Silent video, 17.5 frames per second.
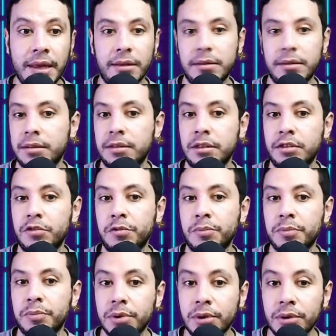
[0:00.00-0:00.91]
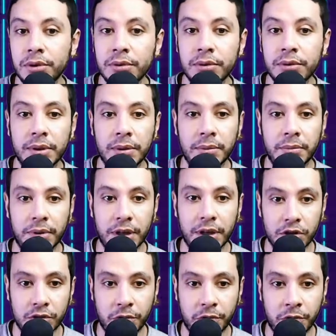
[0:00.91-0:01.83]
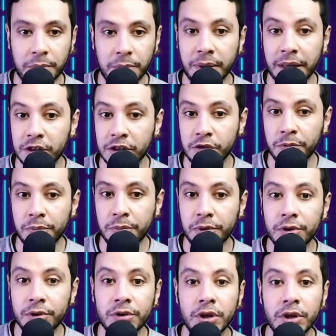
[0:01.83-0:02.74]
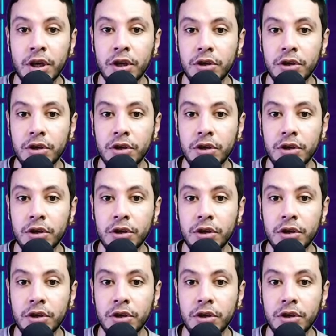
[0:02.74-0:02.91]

the date of birth, place of birth,